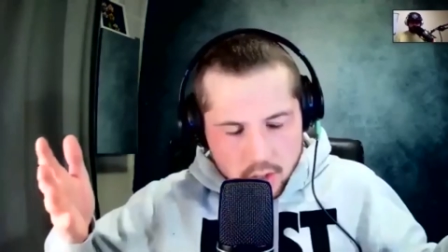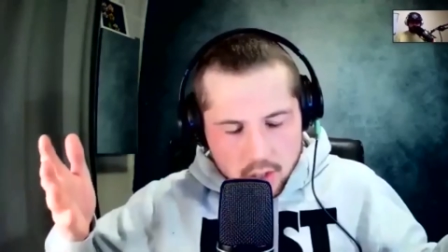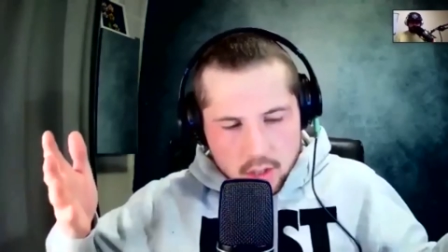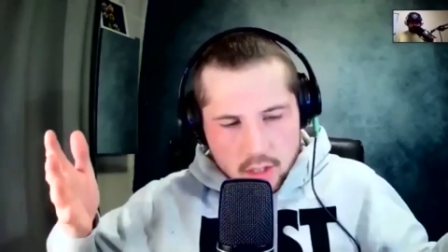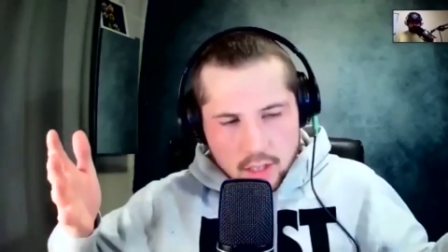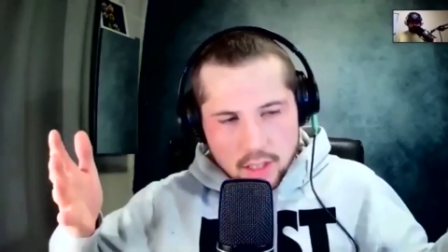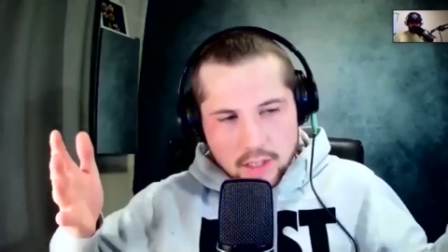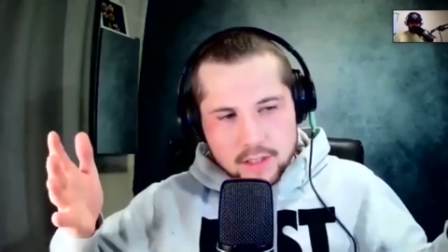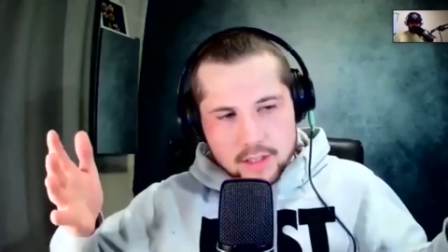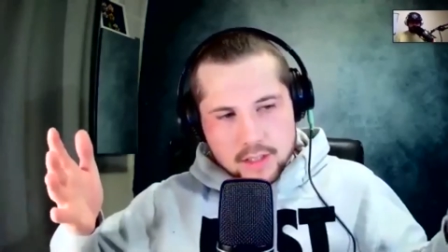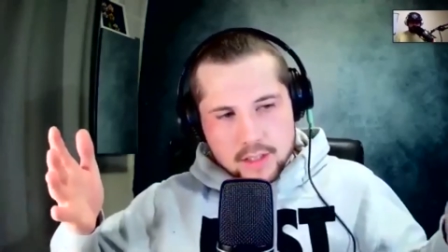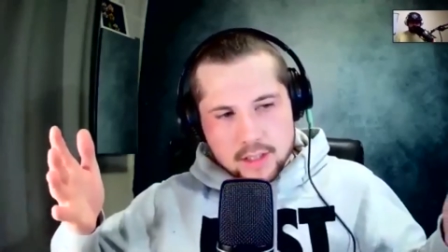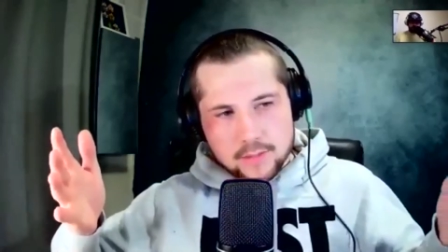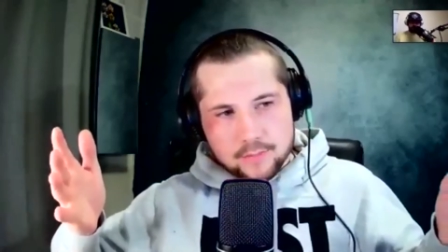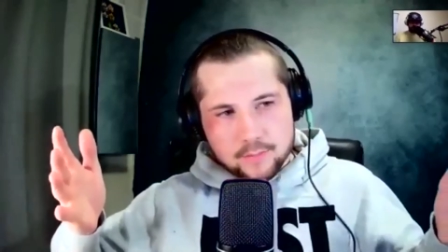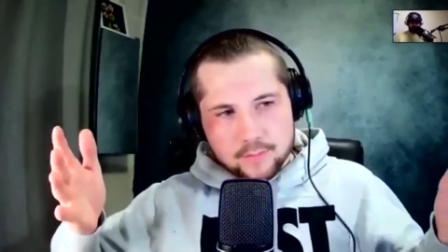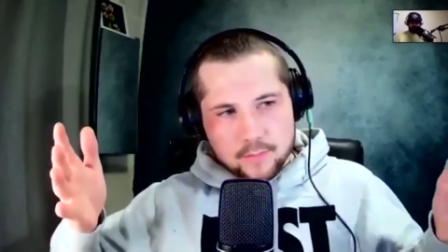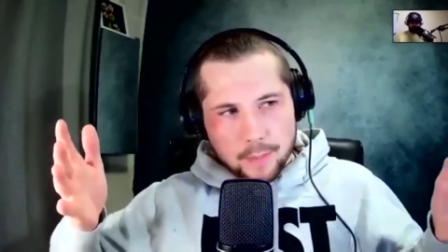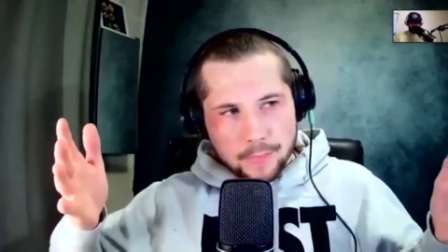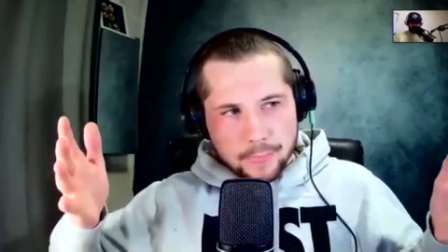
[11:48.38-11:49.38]
it's
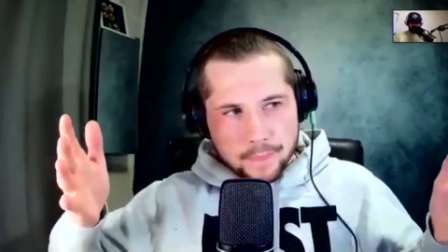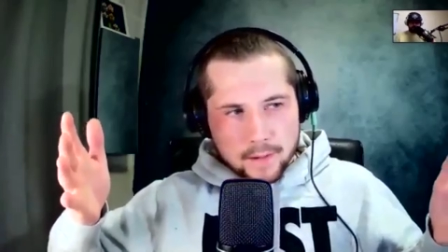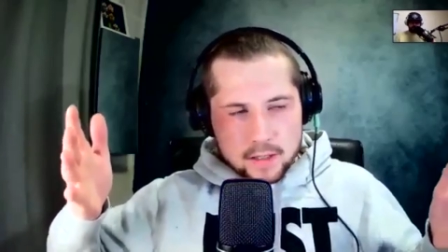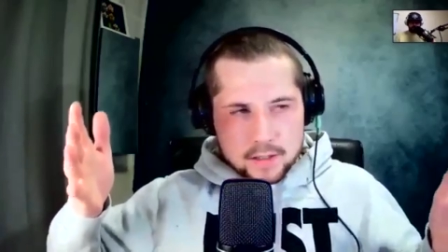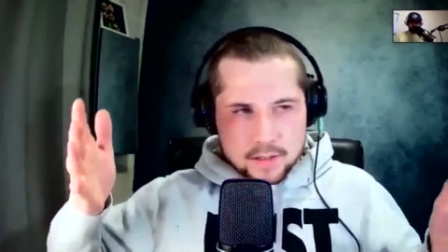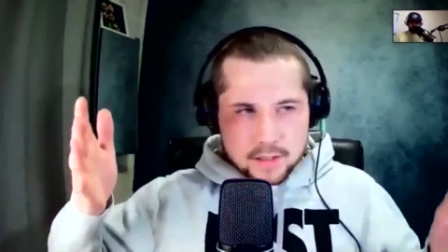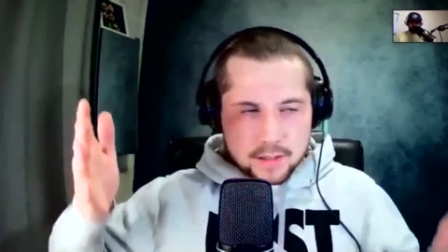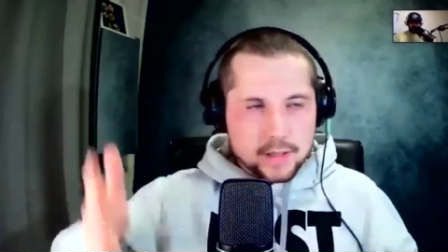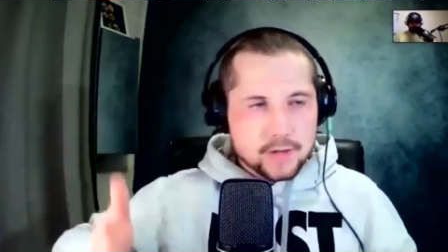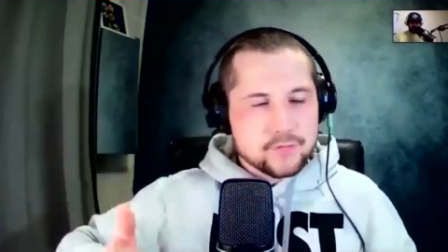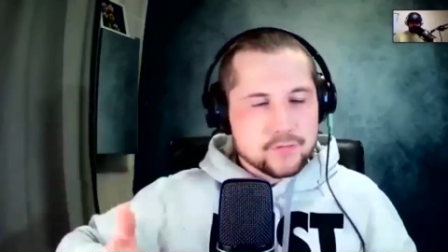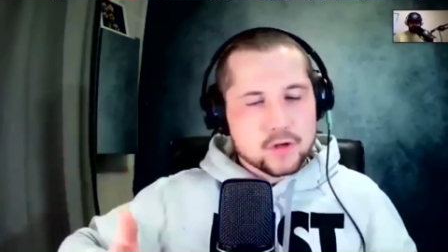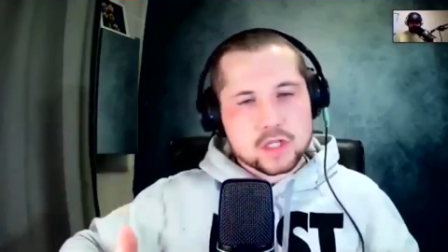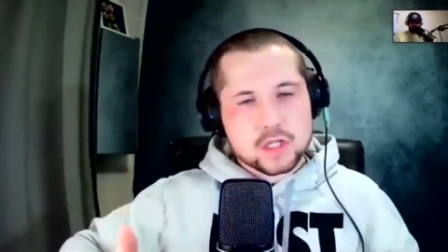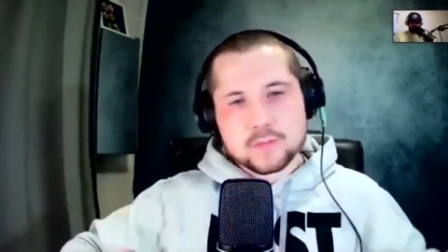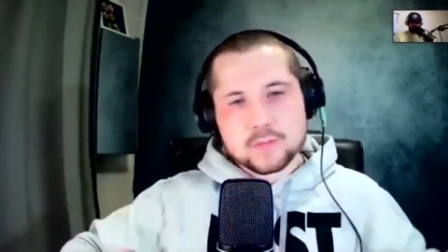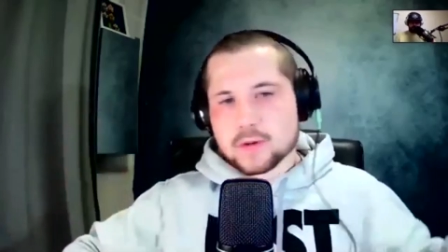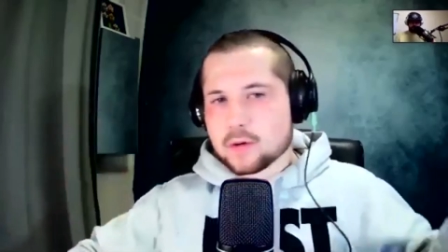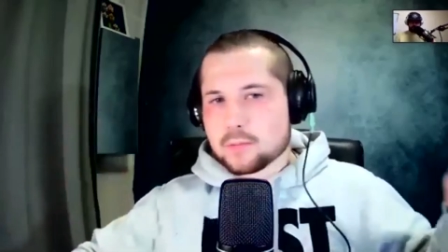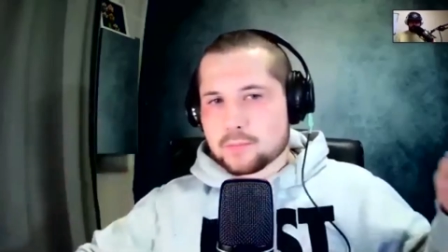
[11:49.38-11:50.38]
it's the
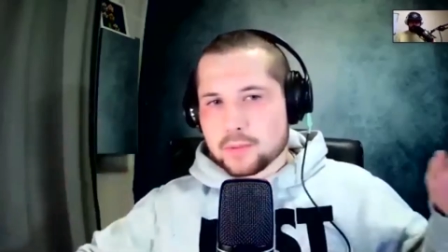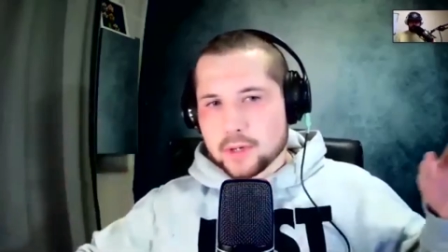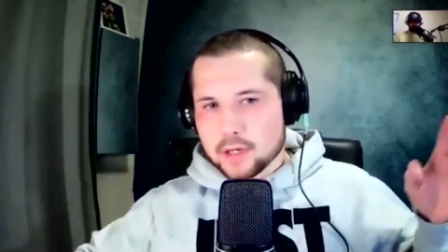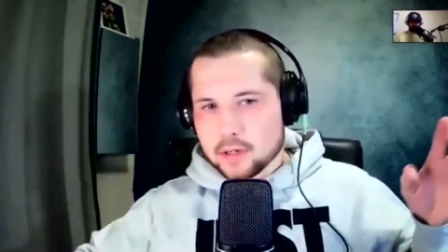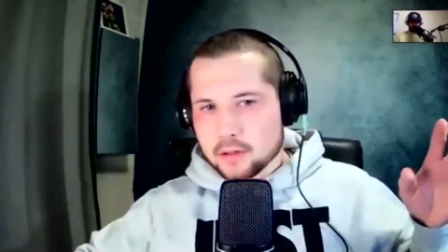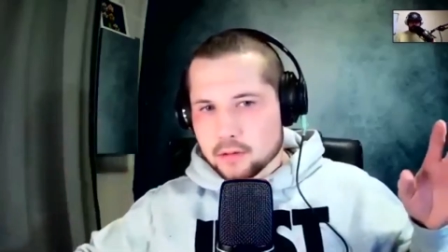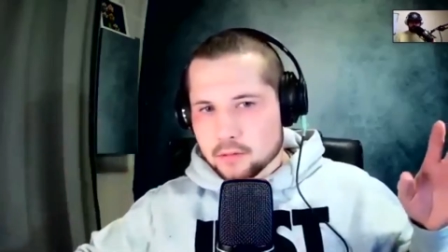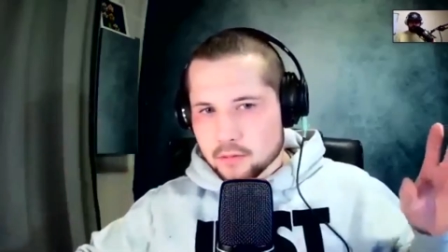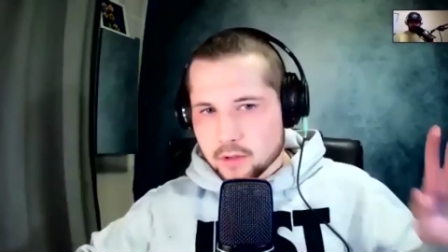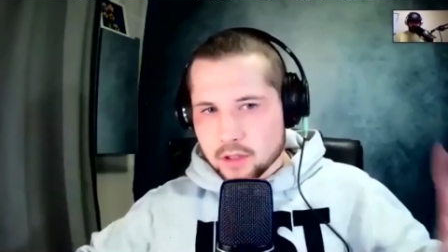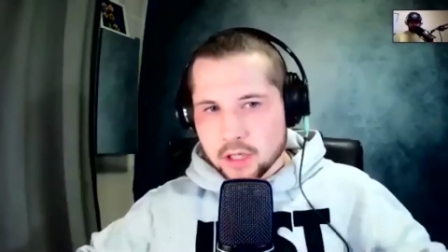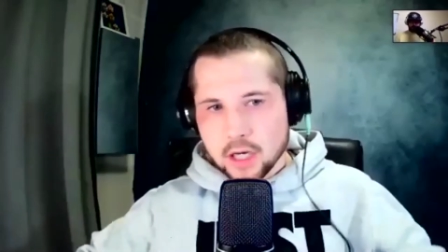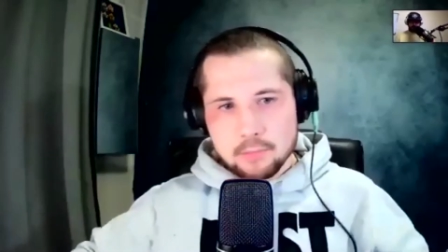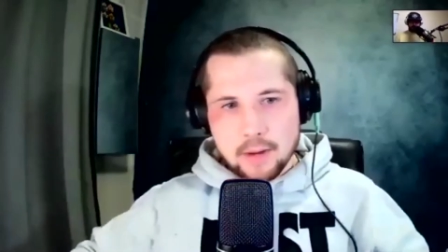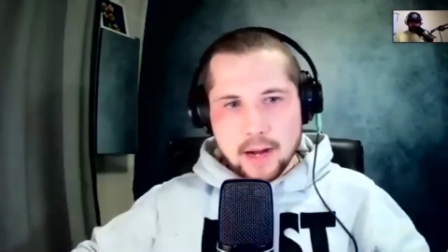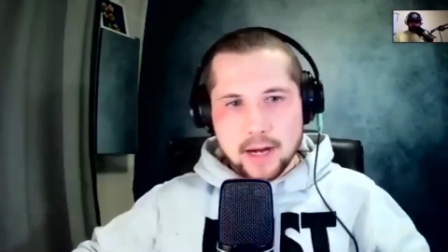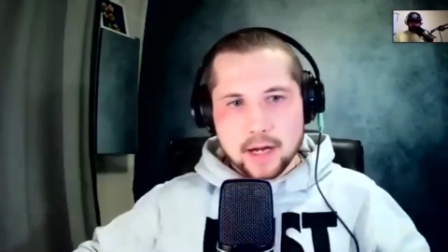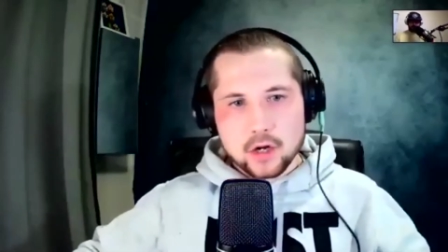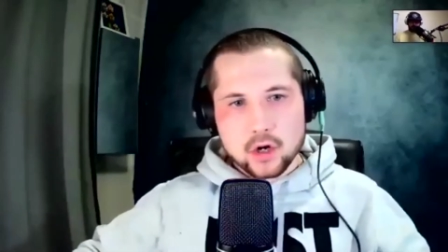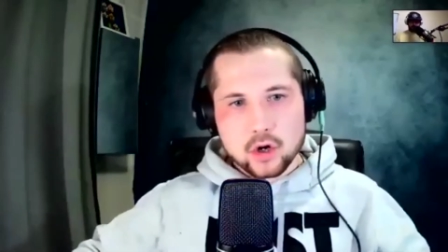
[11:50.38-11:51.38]
difference about getting
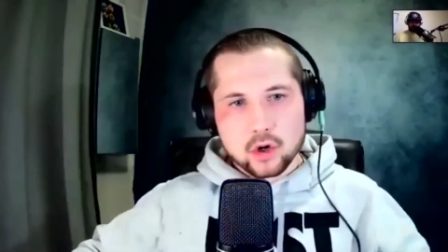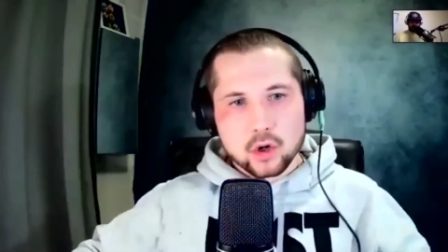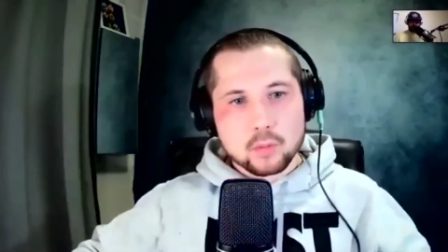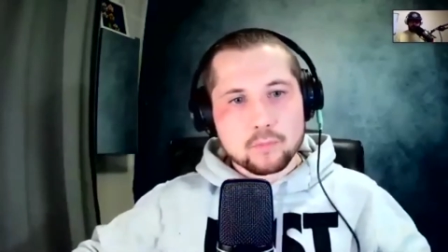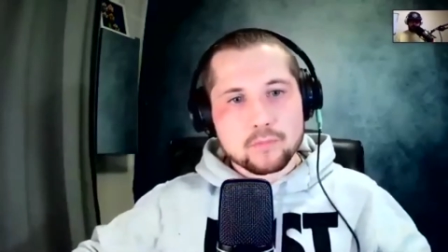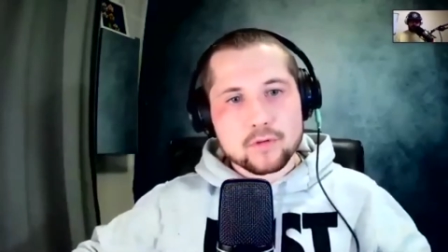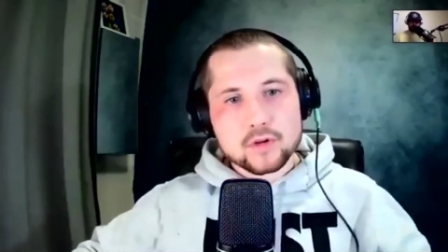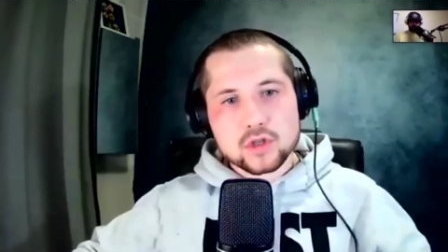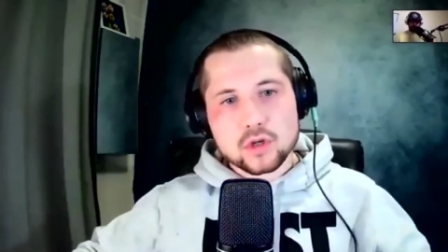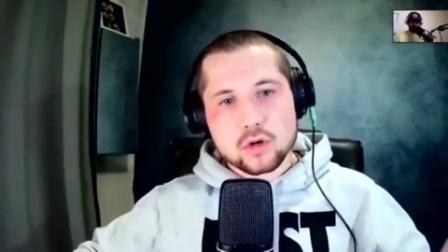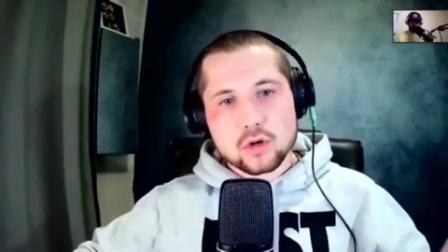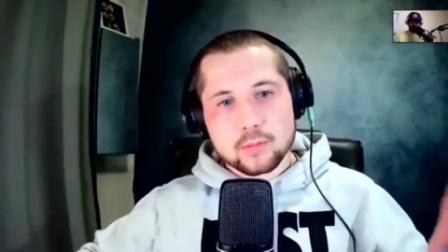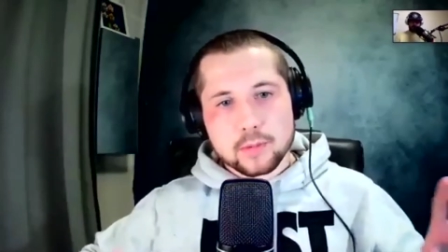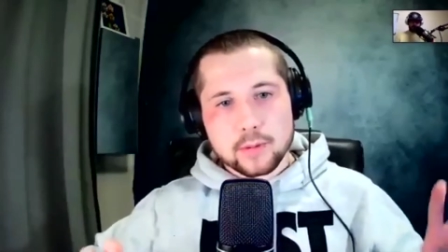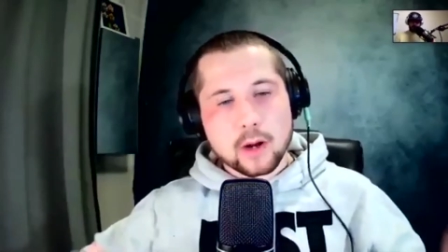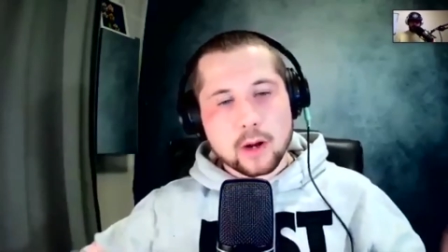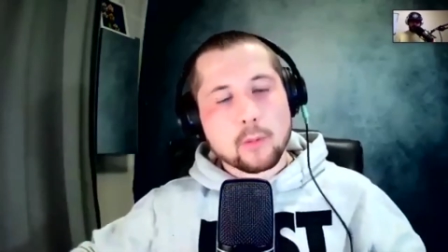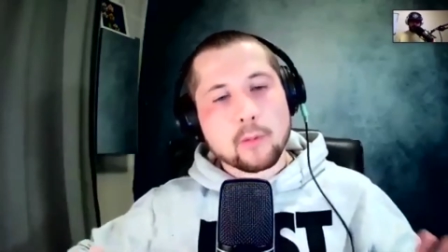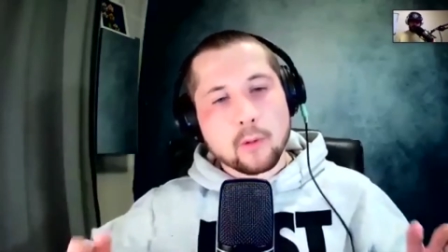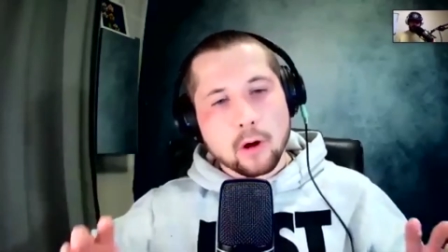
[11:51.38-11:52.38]
back into your comfort zone and
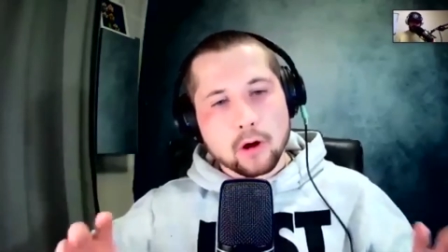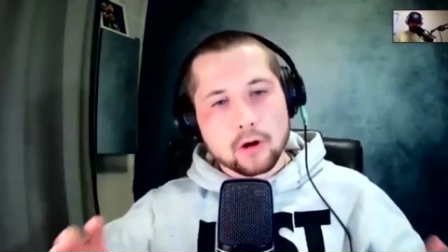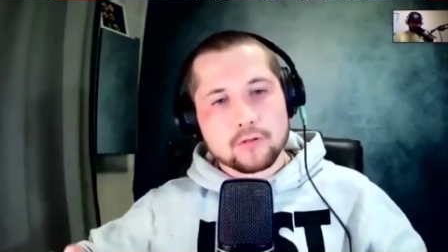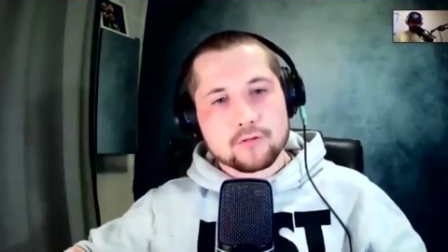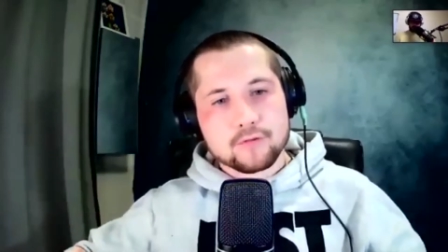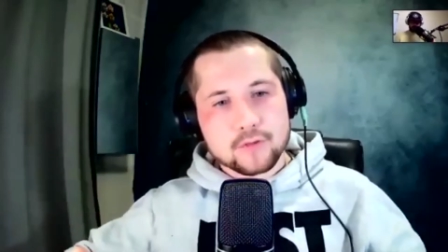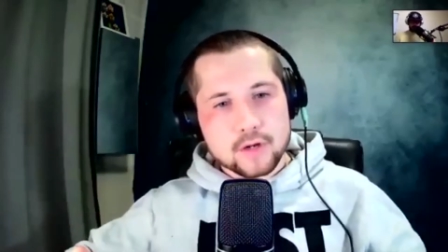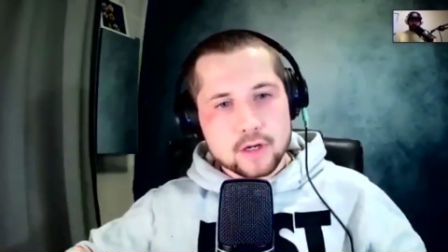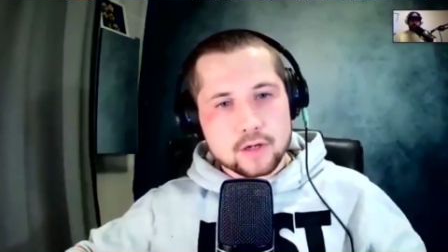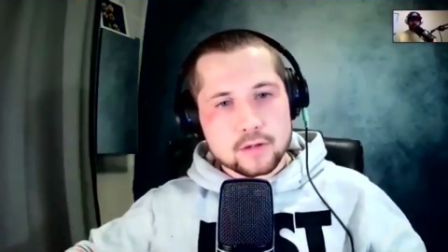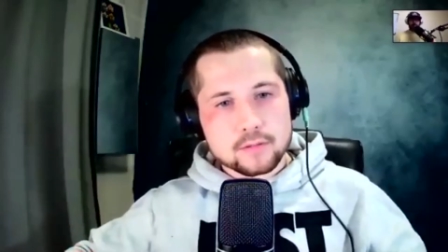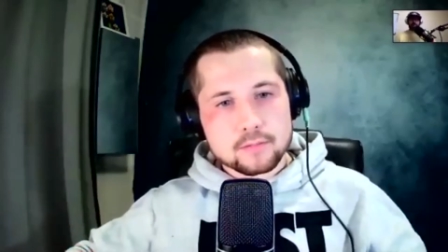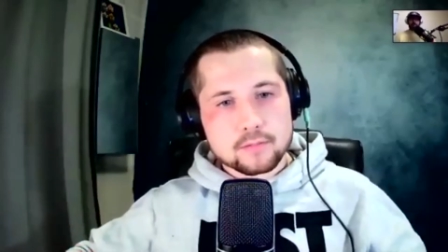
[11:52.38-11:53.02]
being on the feet